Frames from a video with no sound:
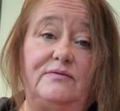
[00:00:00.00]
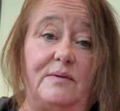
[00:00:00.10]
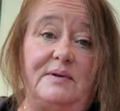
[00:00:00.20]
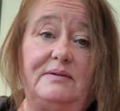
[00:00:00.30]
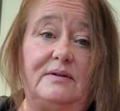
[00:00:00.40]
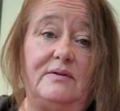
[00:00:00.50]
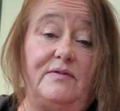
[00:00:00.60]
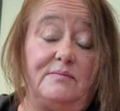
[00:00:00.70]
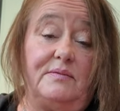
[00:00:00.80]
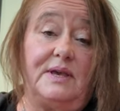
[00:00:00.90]
from
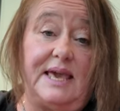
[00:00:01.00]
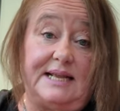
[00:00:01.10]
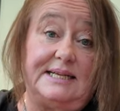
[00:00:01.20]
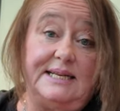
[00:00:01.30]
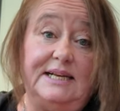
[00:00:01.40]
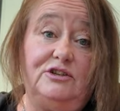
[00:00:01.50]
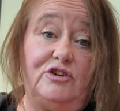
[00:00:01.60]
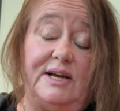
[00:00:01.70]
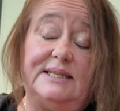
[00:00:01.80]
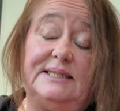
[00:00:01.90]
from getting
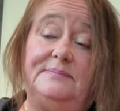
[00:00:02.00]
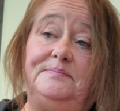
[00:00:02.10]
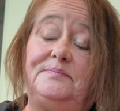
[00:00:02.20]
interest.